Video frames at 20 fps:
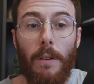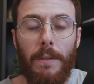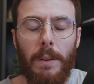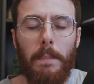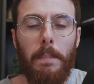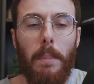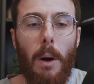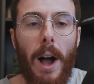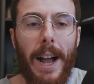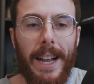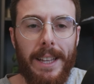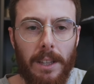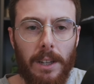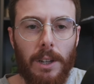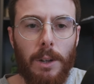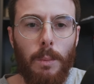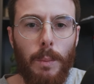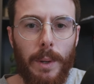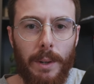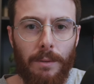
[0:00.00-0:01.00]
of a bike
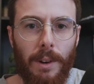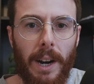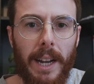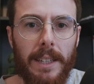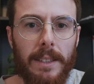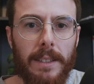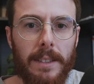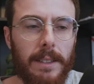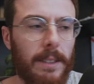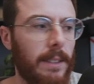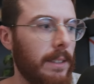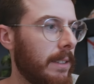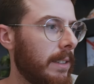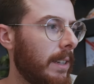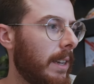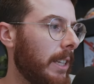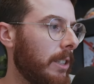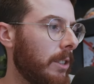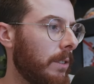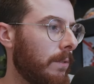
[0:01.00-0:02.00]
that can win races,
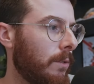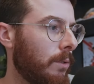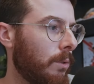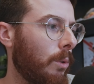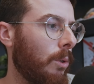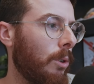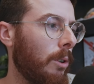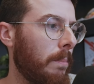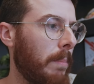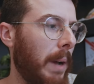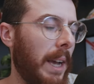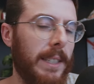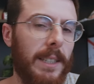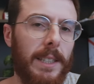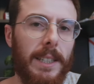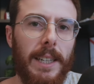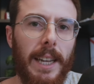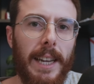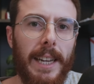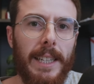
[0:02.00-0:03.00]
and you've drawn
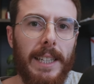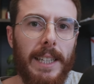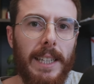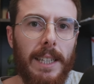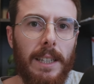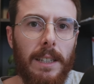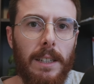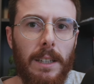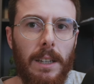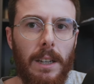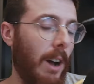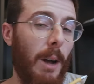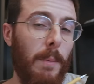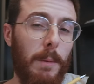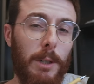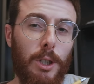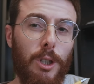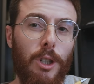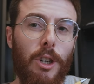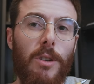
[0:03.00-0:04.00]
Bastianini. Now, I'm
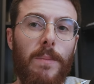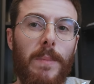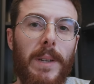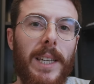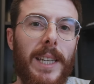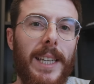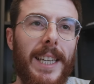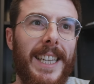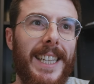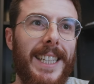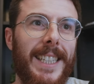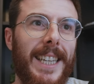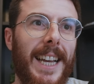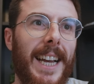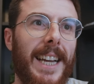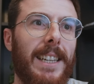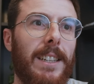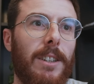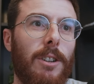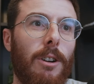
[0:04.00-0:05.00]
assuming he's
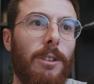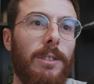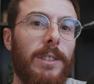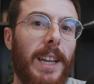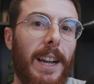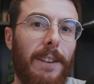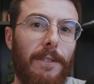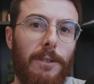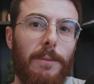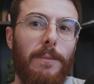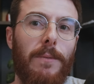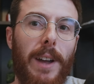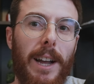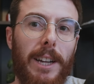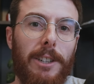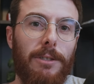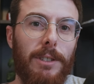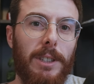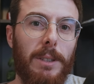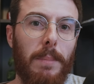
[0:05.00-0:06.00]
had contact from
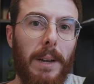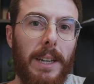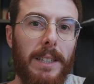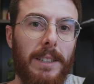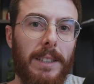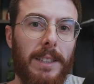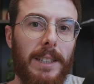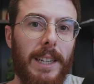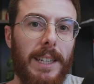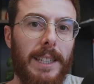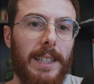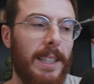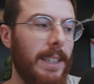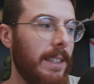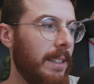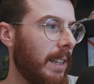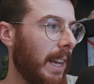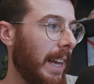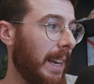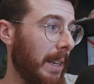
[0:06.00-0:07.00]
factories,
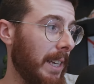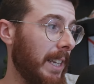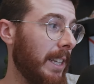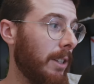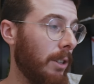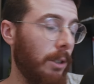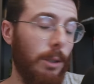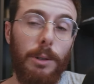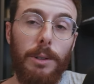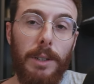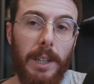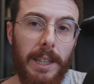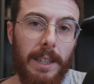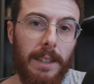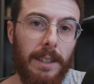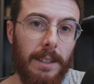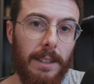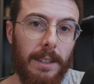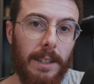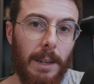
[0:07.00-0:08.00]
Bastianini, and
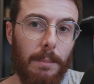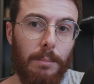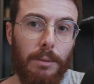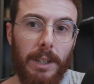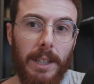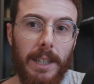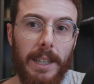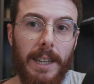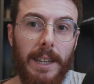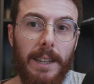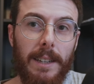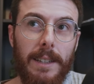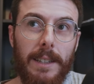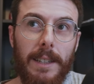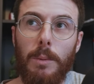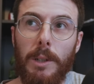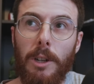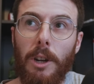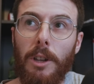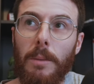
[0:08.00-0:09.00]
including Aprilia,
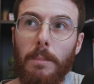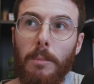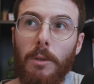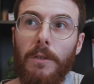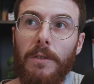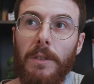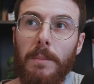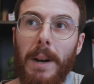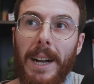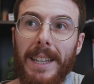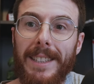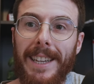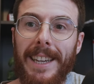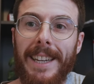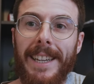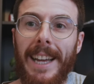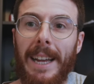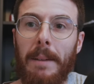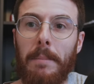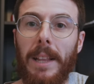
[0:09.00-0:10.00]
because we know the move for
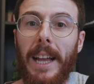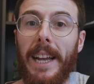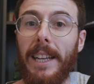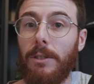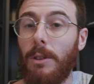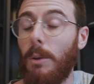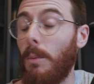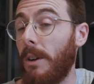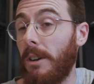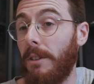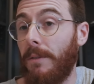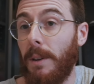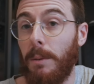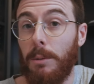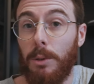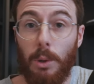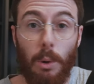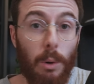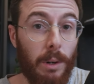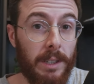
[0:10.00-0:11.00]
Martin came late. So I wonder if he
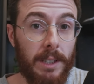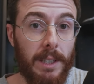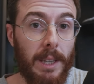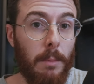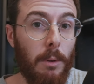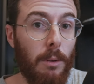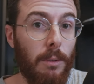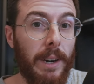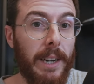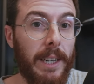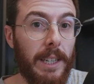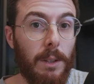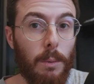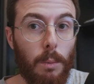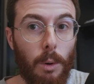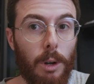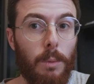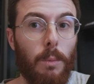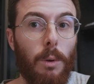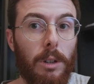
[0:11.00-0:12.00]
was talking to them already. The
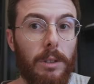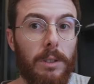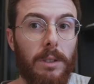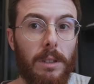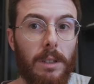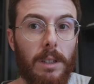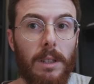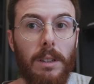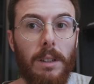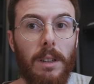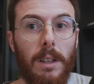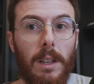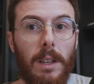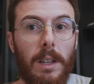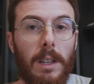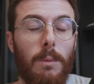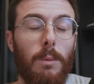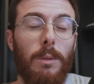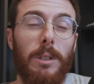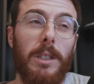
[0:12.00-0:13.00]
word was that,
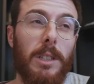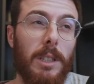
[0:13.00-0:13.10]
well,